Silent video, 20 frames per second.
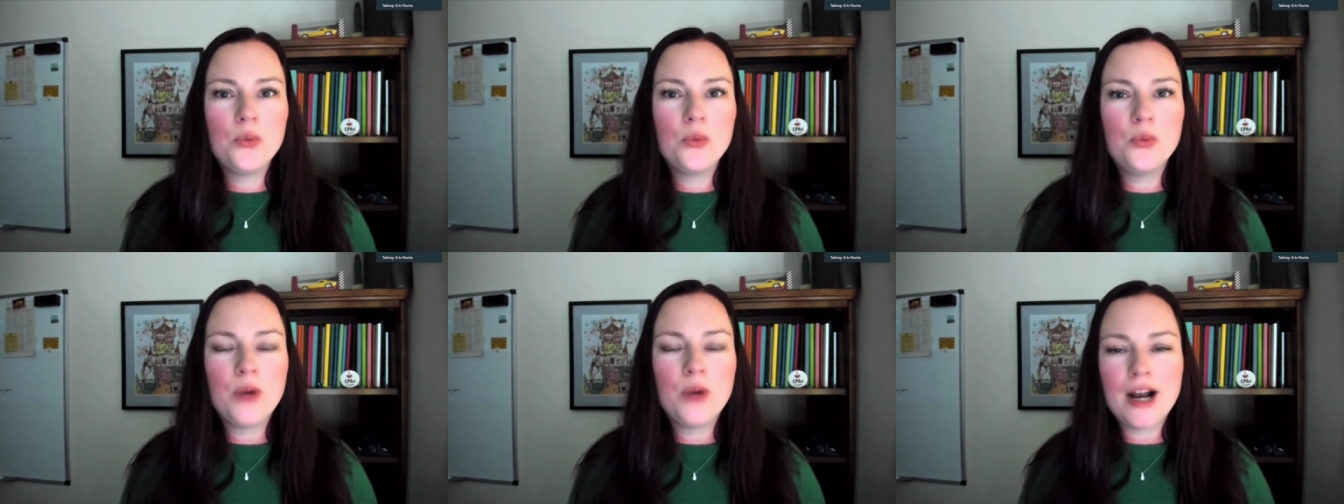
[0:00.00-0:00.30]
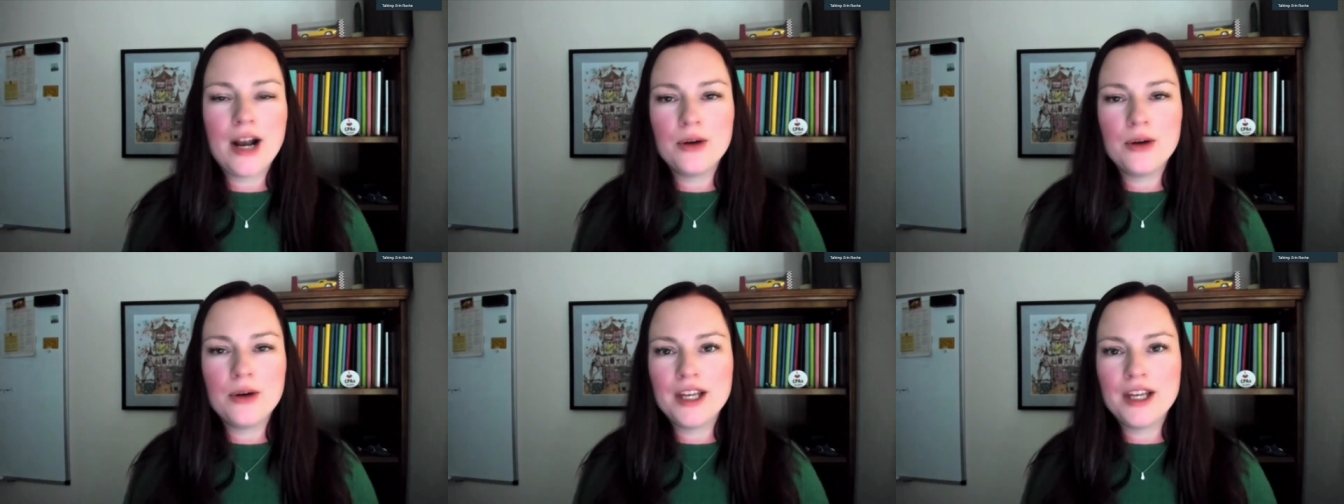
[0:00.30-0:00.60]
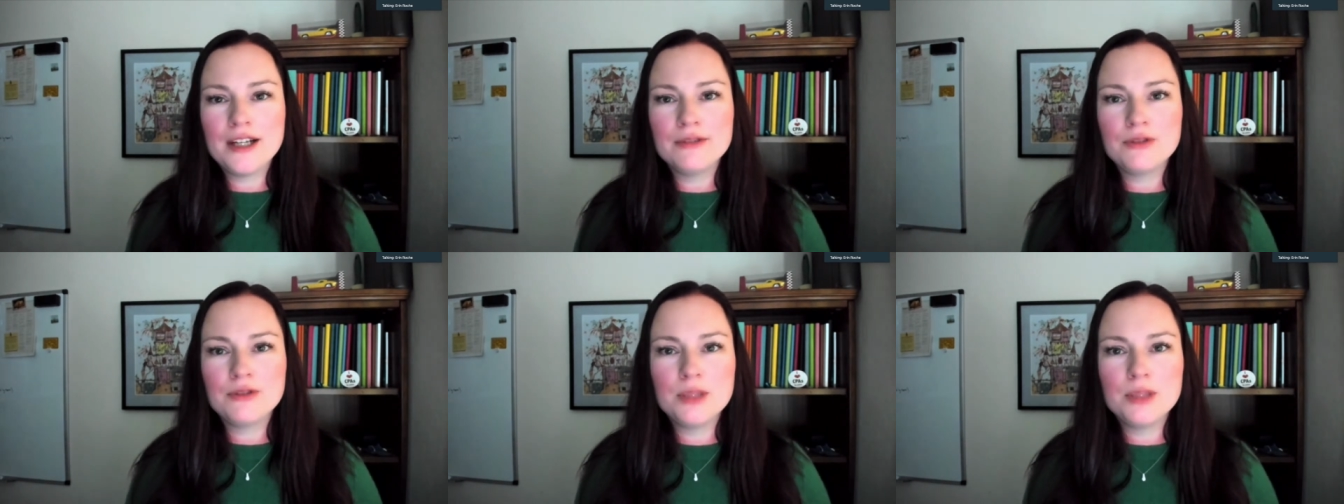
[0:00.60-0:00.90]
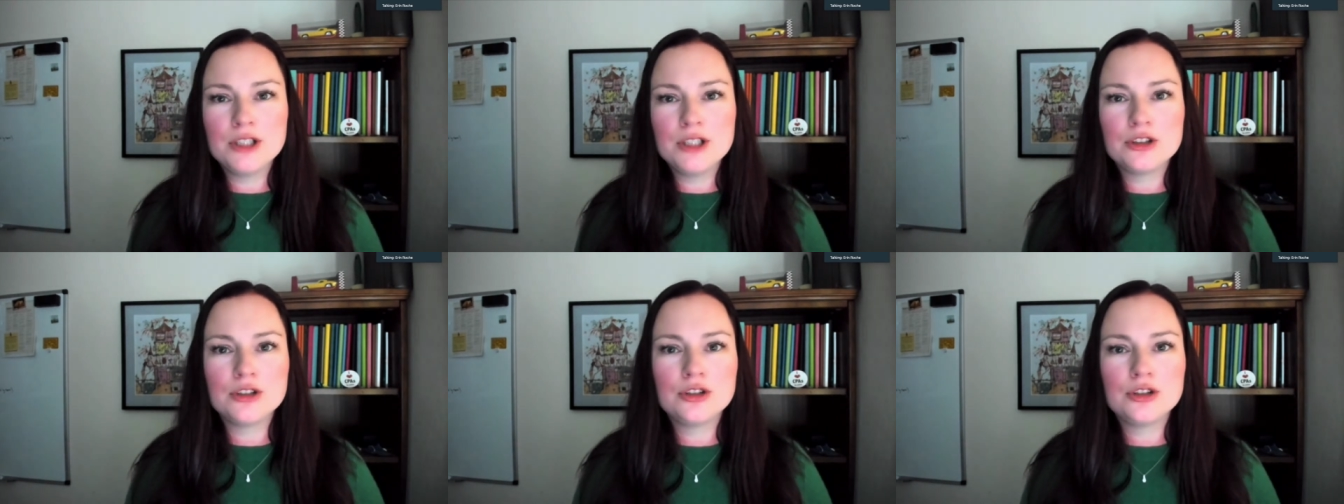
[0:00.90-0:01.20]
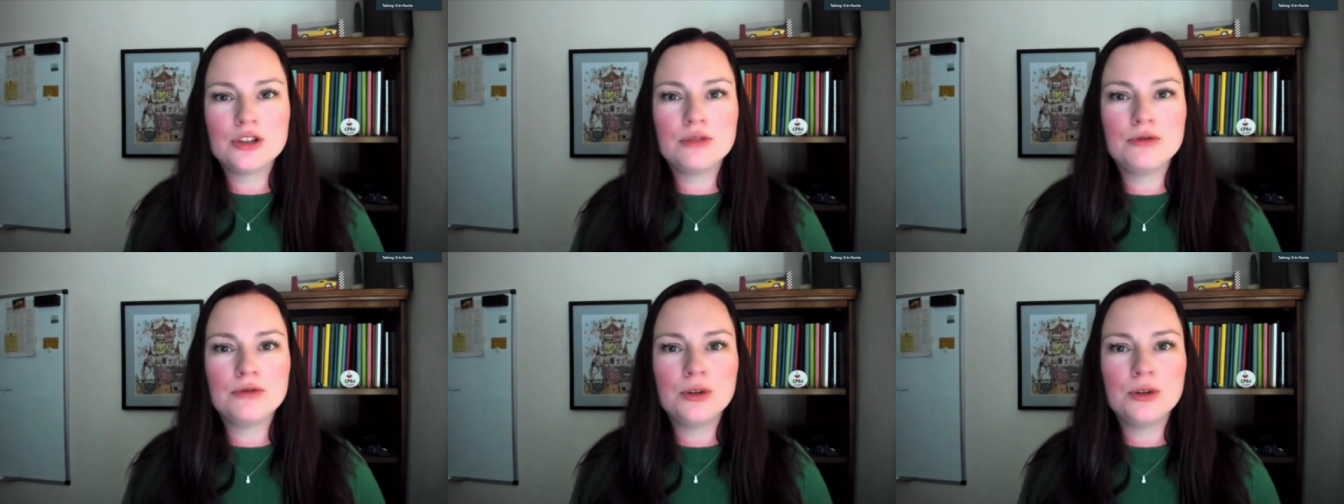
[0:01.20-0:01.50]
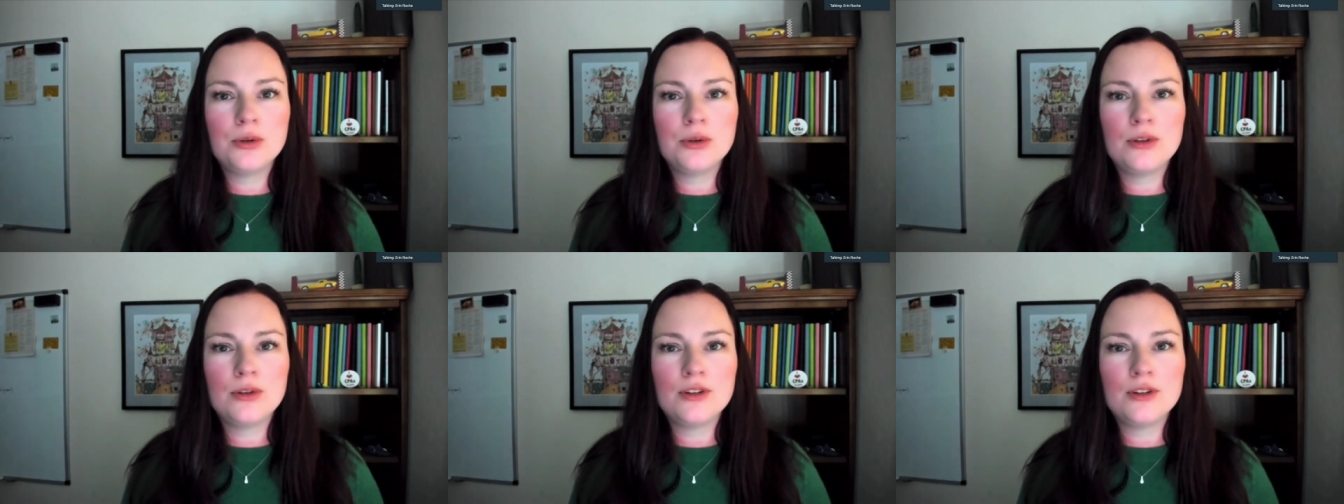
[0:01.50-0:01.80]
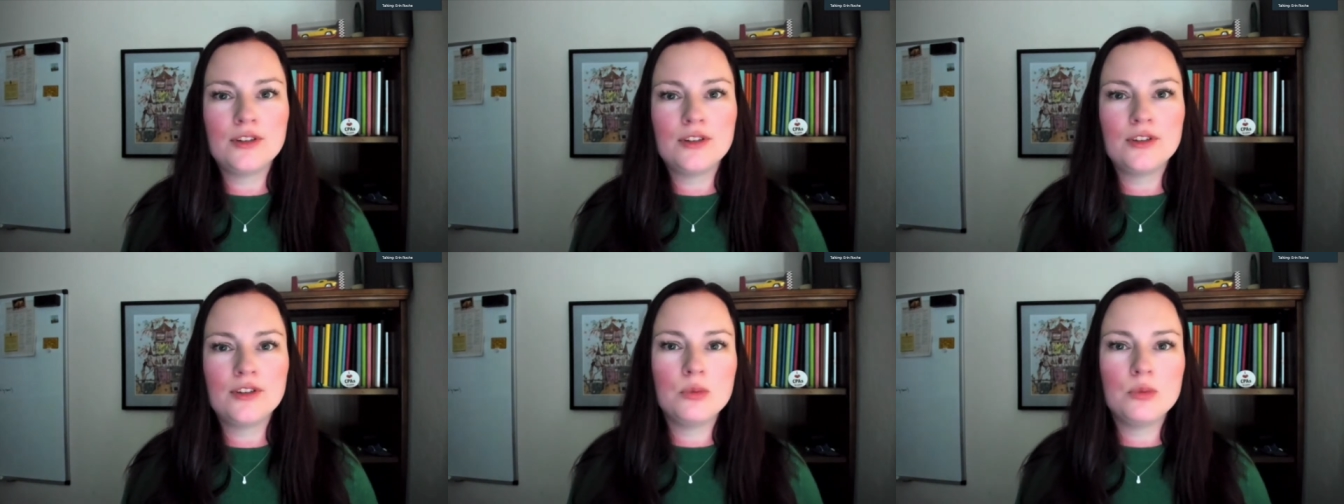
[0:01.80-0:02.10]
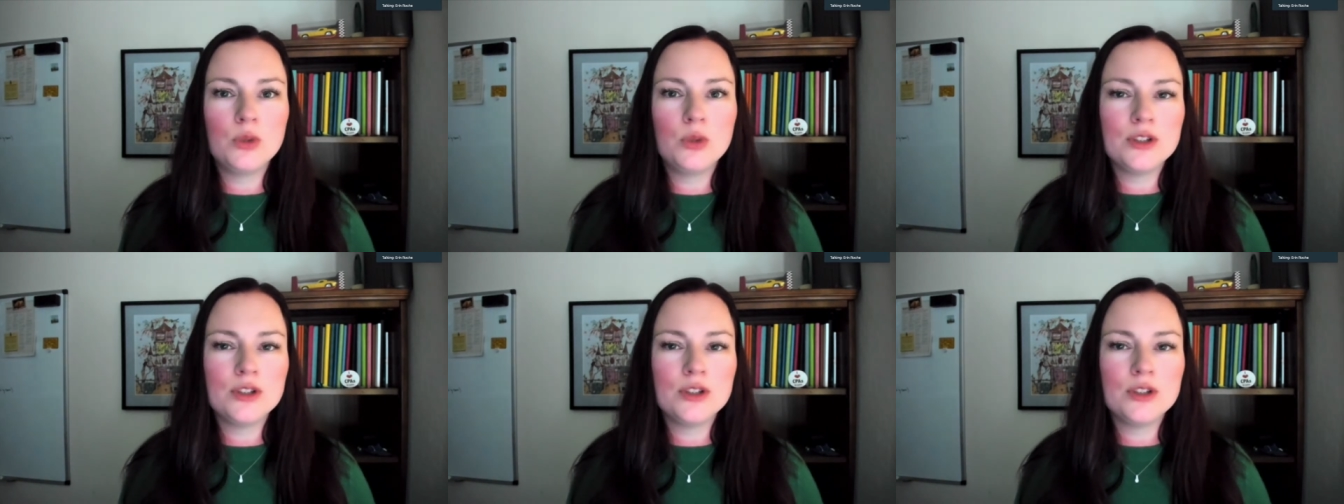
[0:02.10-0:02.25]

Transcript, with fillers: how that information should flow through the system, what